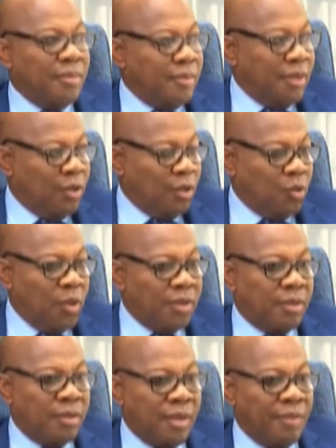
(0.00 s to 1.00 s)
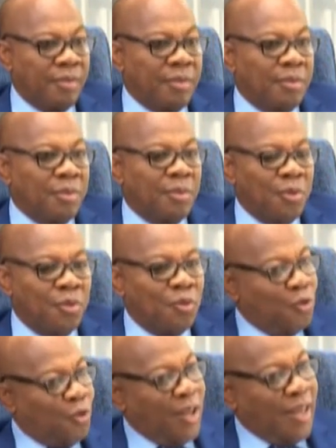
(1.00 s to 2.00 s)
The northwest, seven
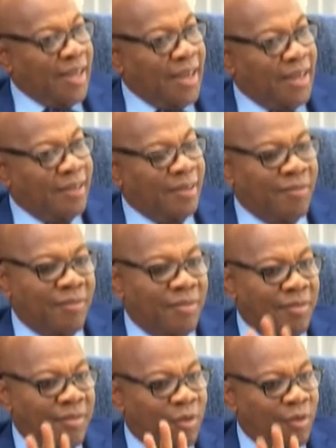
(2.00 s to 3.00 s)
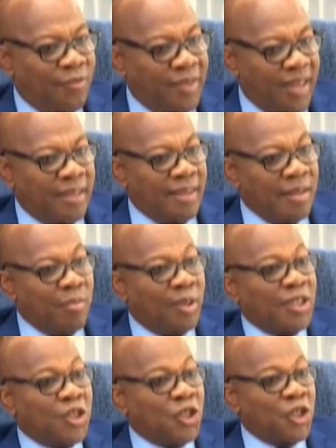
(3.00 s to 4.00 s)
so again, don't forget that
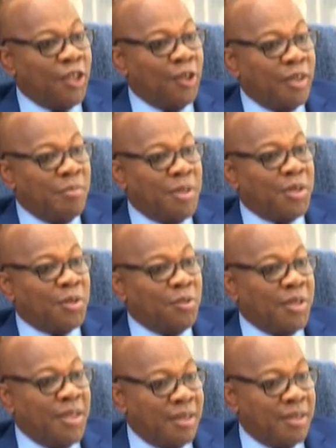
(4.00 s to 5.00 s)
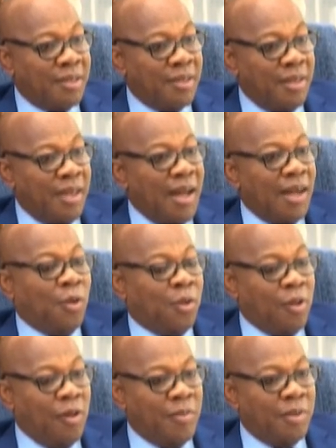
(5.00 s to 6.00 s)
money is shared on the basis of states and
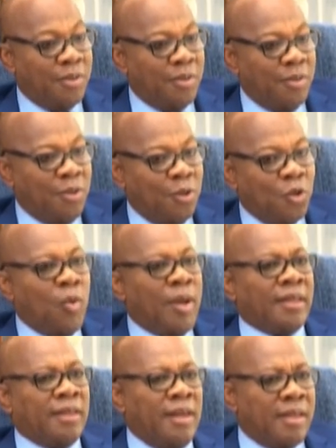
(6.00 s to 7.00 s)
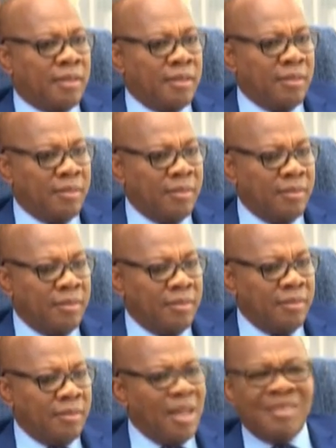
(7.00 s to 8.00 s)
local governments. So we're getting less.
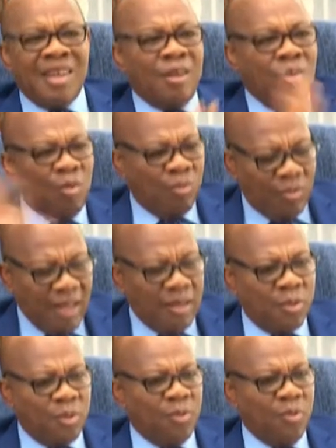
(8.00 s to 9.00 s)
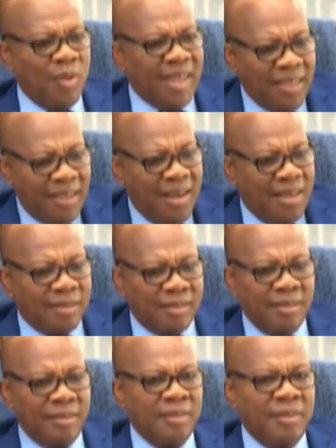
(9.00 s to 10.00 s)
That alone tells you we're getting
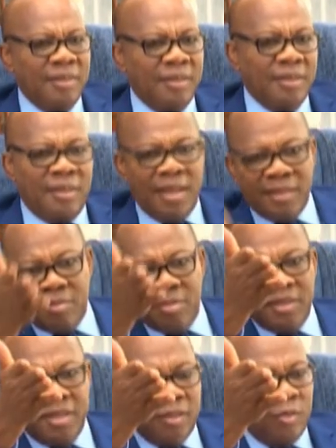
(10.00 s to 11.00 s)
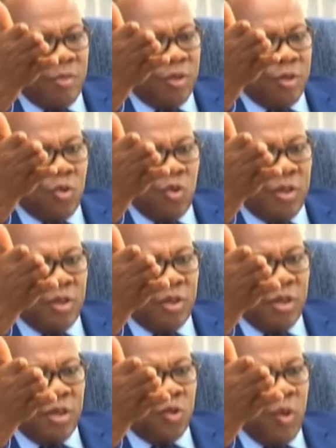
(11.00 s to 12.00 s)
less. The Niger Bridge there is, almost, is,
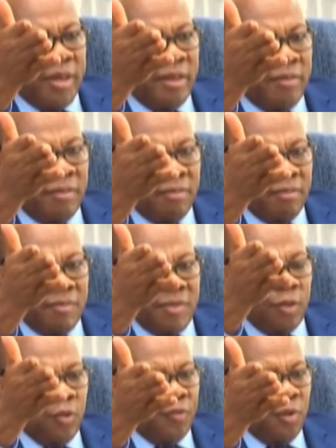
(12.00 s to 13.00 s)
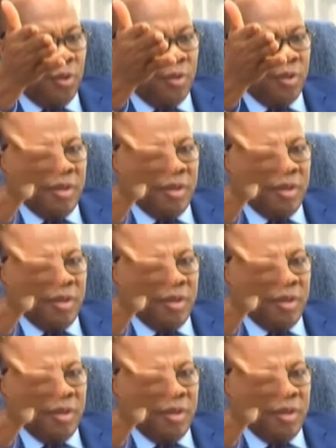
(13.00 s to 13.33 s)
is quaking, mm. ready to fall.